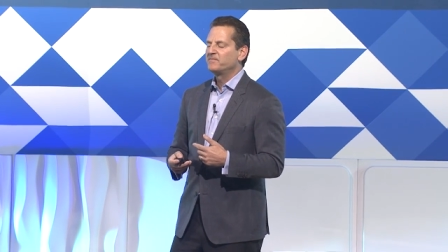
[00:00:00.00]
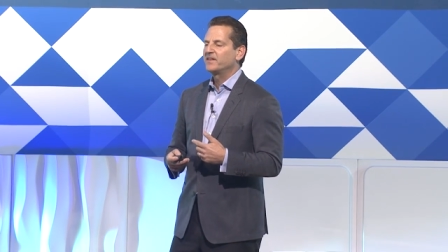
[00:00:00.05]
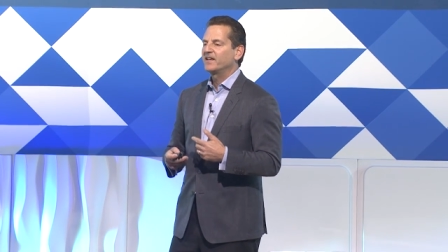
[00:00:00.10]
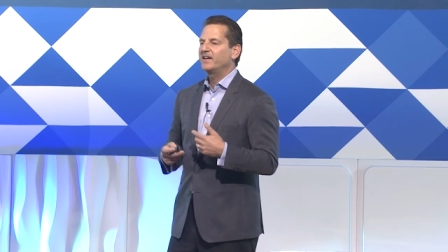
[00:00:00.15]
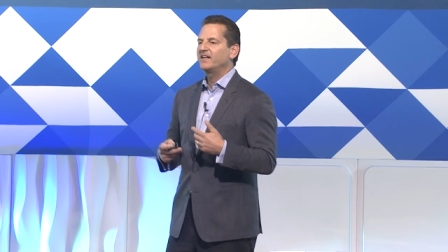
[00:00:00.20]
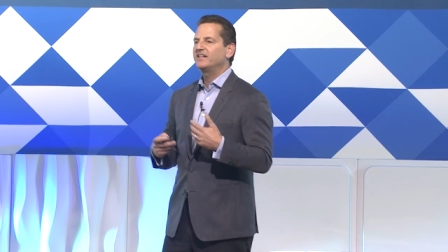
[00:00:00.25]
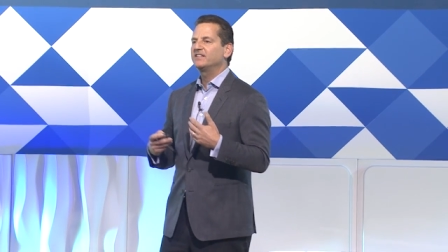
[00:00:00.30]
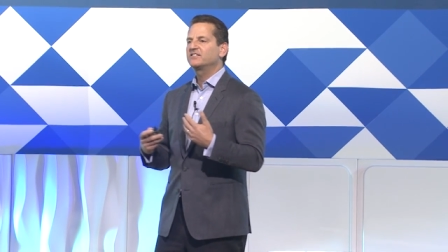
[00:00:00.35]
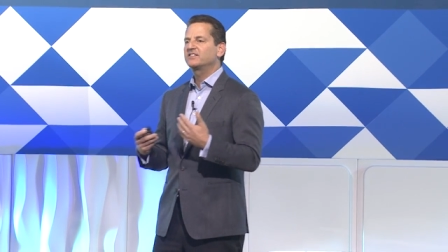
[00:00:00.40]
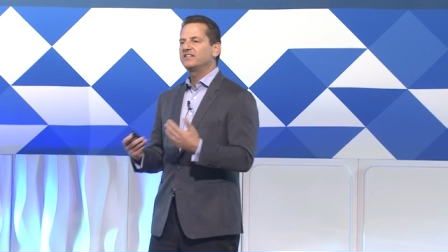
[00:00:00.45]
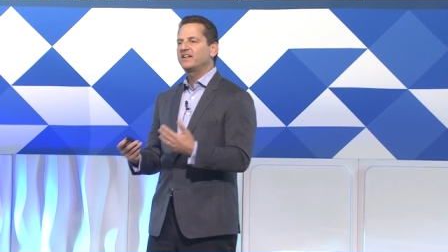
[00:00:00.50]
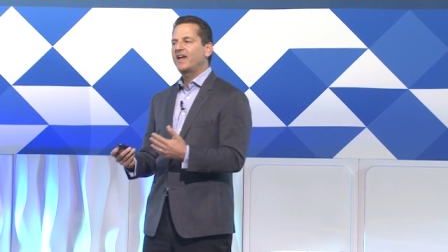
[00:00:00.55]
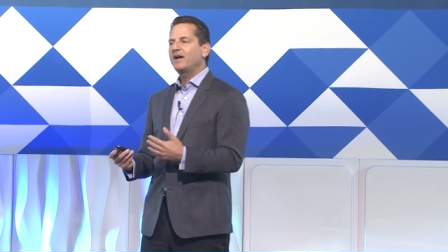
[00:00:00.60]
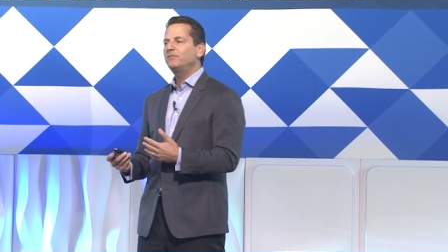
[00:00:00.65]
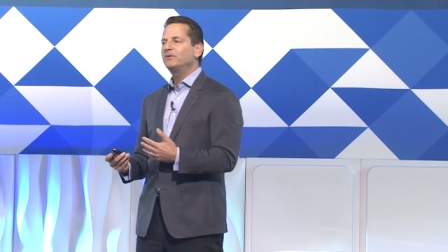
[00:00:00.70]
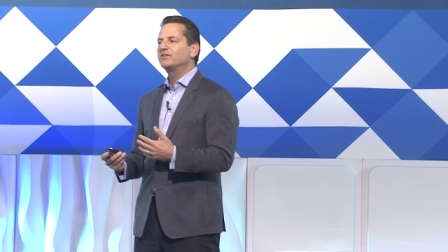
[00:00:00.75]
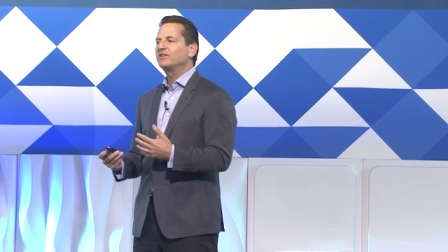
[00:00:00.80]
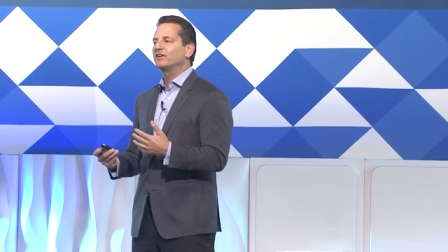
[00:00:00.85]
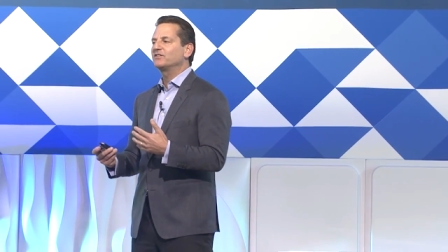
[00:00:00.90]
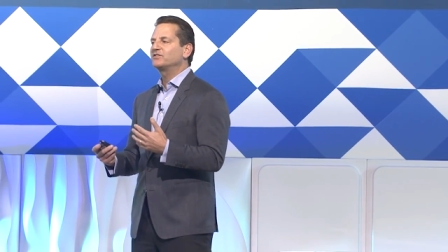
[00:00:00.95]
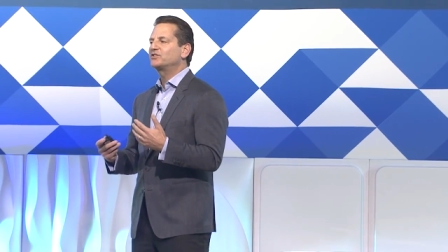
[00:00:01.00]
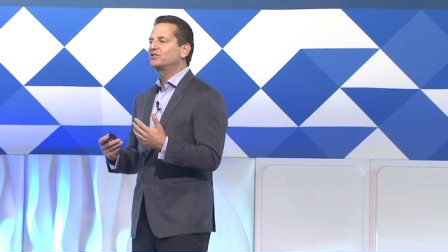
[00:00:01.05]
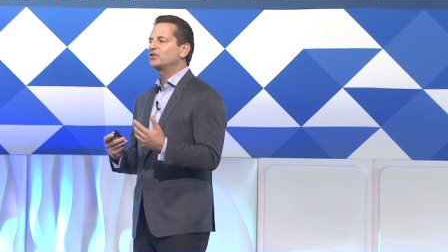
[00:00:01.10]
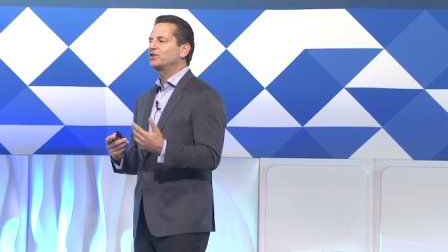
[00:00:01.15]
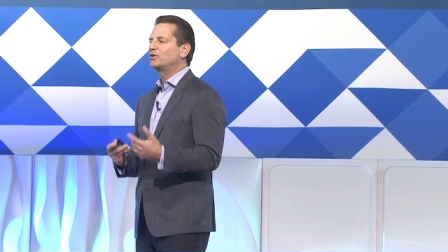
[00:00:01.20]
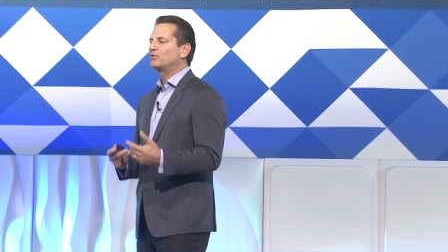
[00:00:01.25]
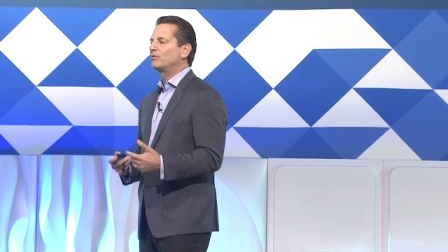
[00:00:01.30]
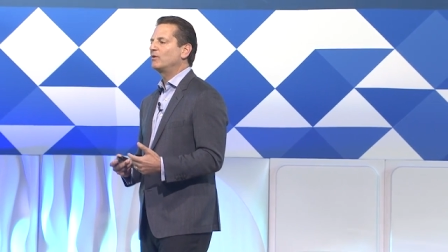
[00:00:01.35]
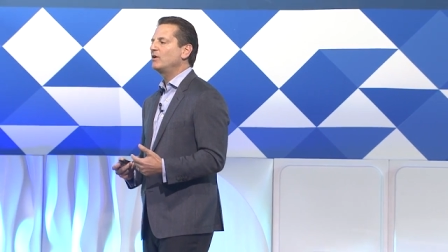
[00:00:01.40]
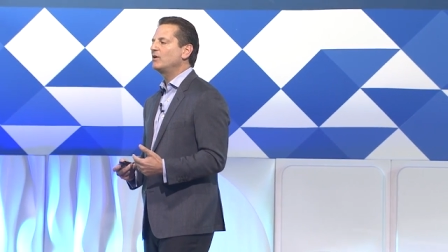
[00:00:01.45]
and it's enabled us to
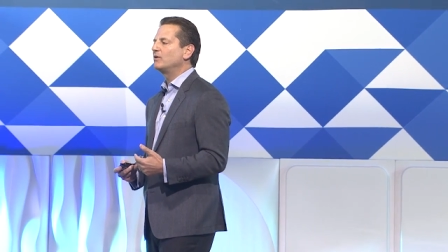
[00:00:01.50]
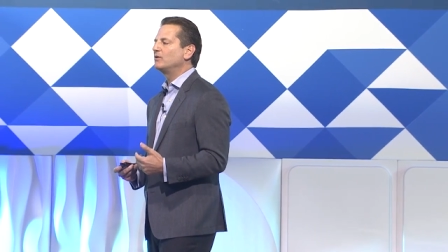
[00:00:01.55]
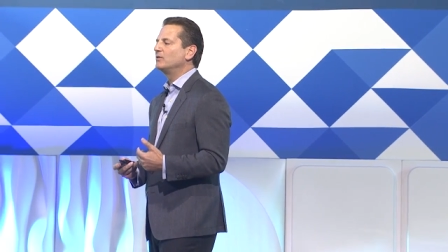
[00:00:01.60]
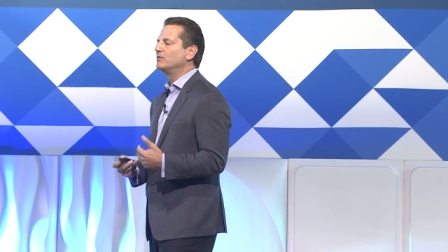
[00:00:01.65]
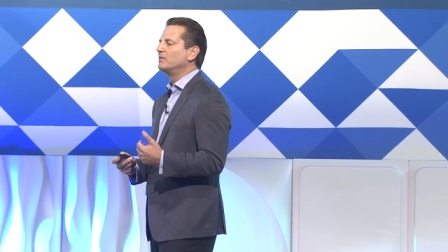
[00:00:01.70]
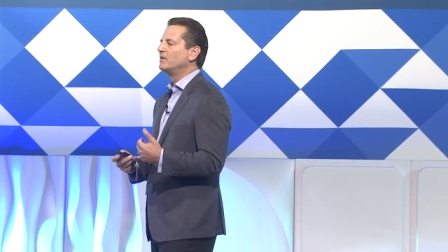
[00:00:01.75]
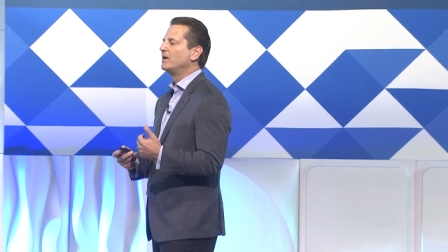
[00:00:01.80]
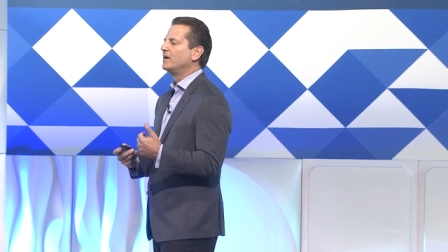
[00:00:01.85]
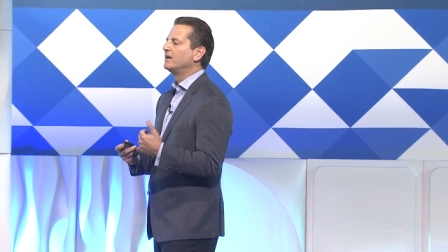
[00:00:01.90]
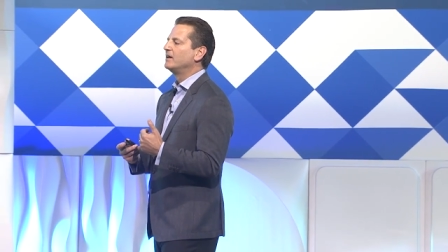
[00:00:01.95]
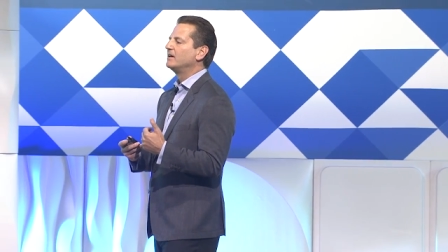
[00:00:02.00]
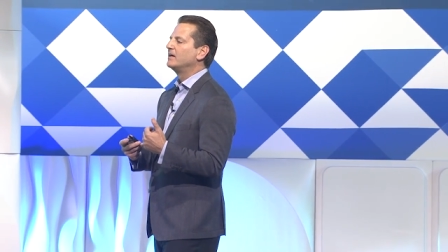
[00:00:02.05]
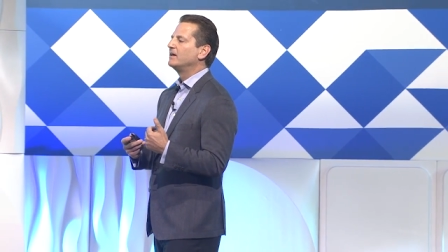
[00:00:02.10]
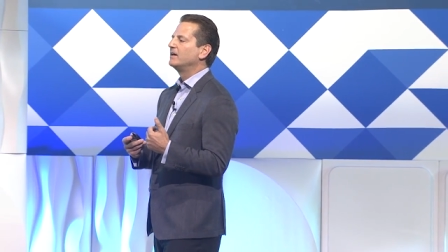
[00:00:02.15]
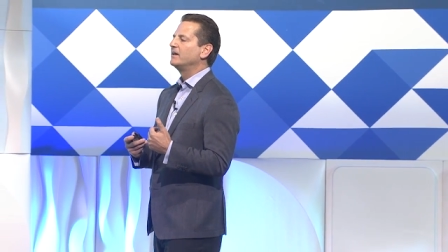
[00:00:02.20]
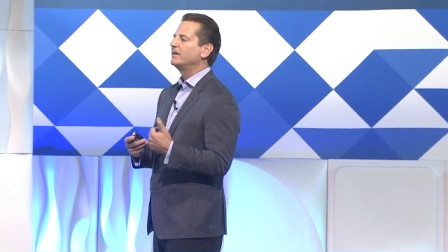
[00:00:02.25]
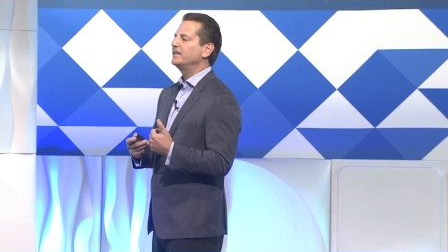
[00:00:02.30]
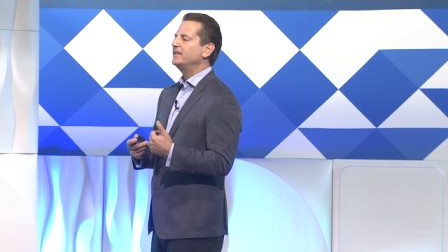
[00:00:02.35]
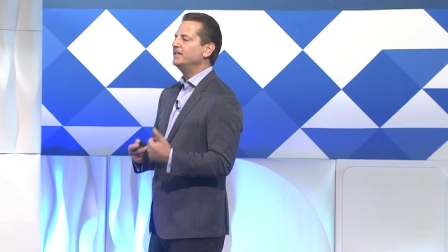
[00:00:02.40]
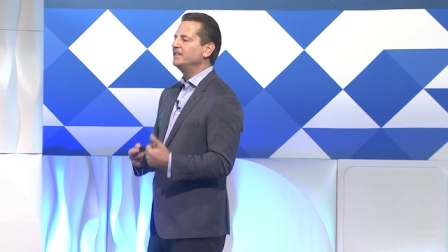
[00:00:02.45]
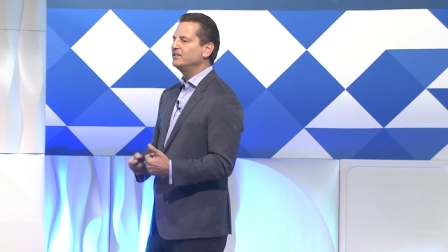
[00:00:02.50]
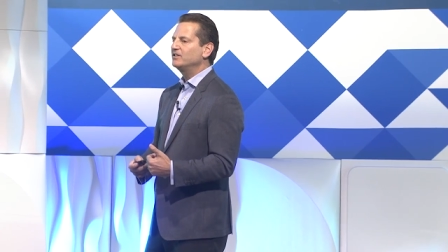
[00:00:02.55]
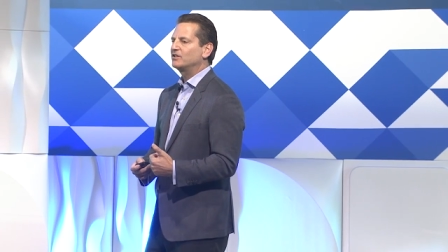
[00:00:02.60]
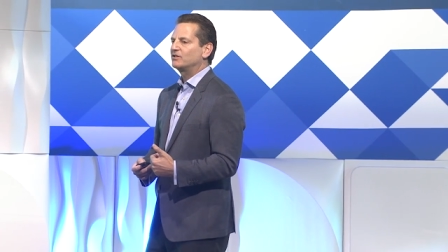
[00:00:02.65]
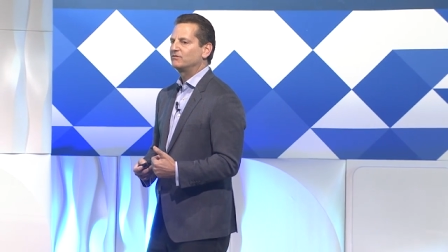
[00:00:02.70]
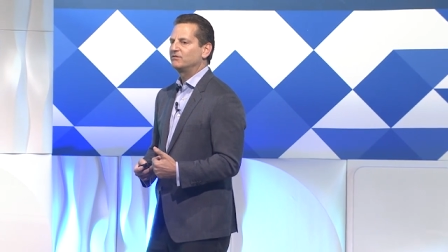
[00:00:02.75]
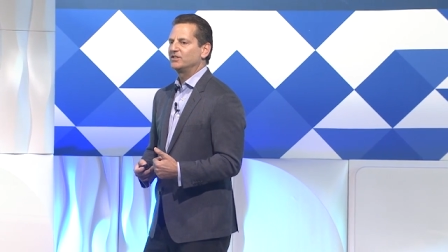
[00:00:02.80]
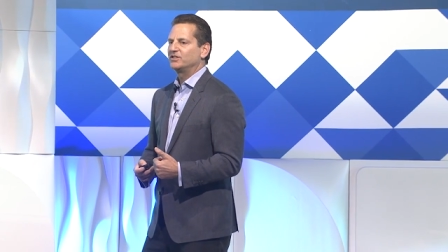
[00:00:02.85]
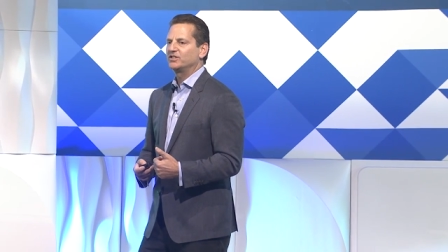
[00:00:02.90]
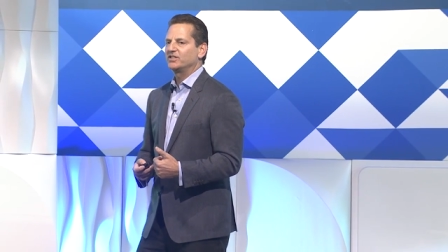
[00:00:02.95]
grow in
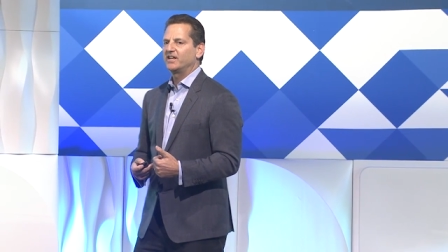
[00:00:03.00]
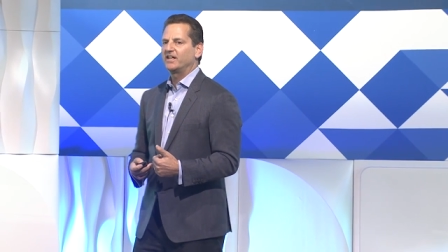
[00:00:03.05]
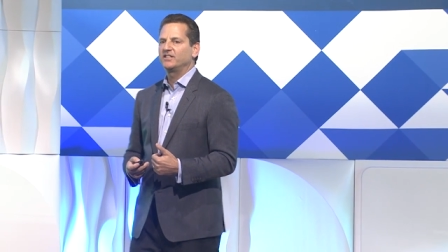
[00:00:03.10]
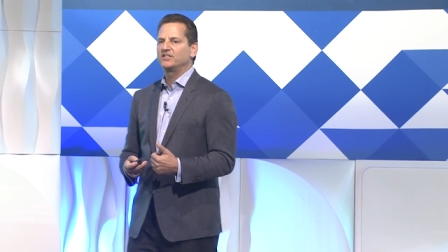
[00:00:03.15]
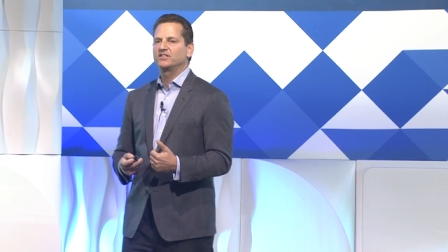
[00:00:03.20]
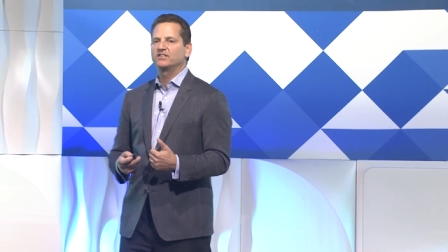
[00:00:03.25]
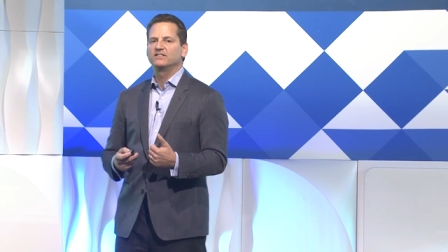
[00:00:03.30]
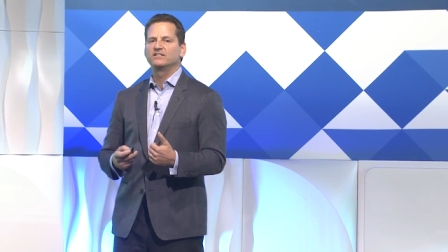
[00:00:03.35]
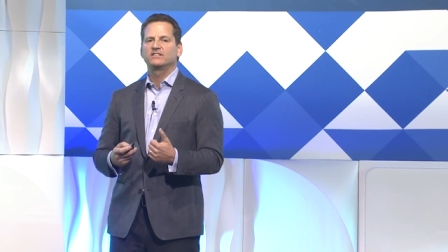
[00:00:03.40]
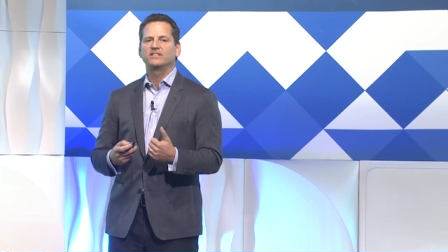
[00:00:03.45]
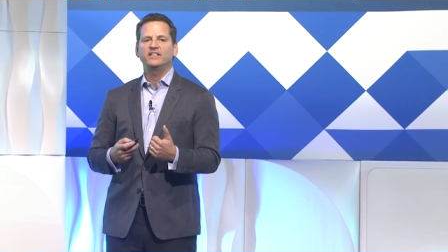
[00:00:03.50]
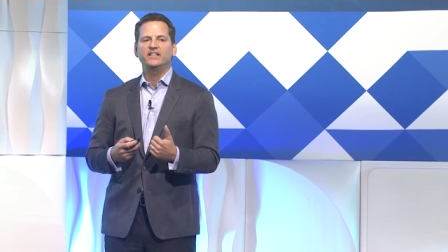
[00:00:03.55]
originations,